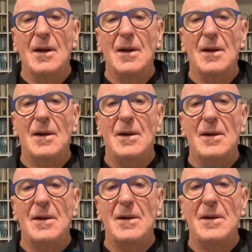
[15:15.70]

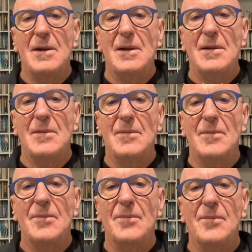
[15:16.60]

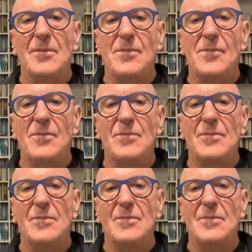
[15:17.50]

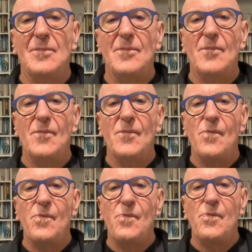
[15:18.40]

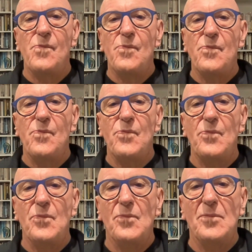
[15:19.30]

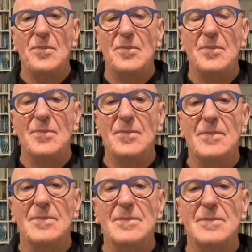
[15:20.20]

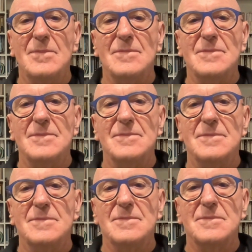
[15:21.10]

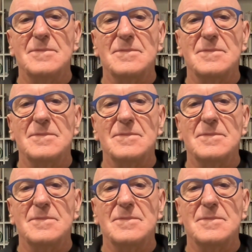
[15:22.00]
[no speech]